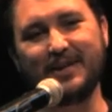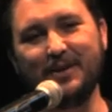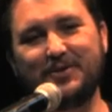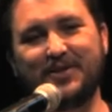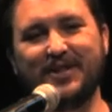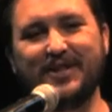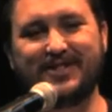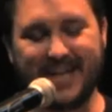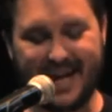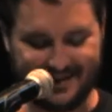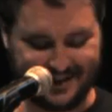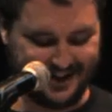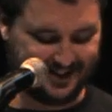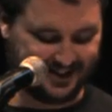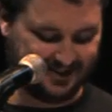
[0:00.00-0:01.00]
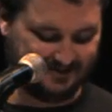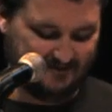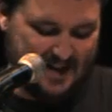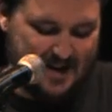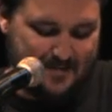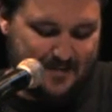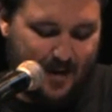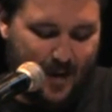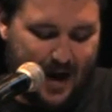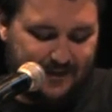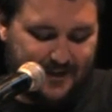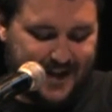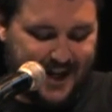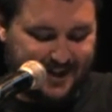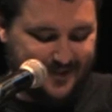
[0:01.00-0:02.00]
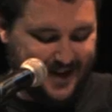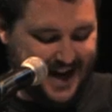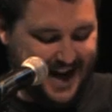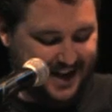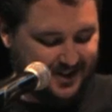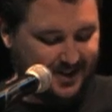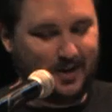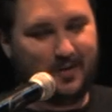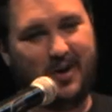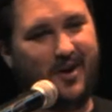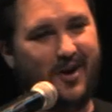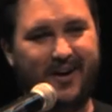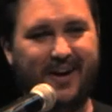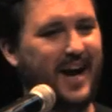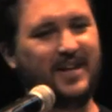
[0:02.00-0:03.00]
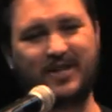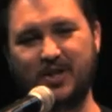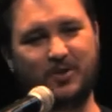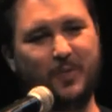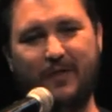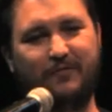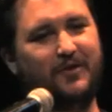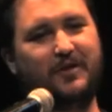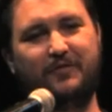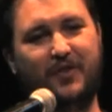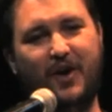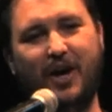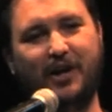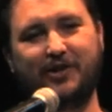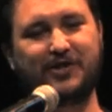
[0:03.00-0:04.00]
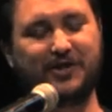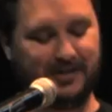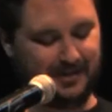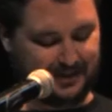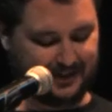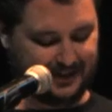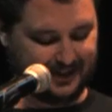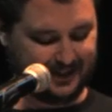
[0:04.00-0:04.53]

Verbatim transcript: Used in a sentence, my wife kicked my ass so hard I just went for the Vux.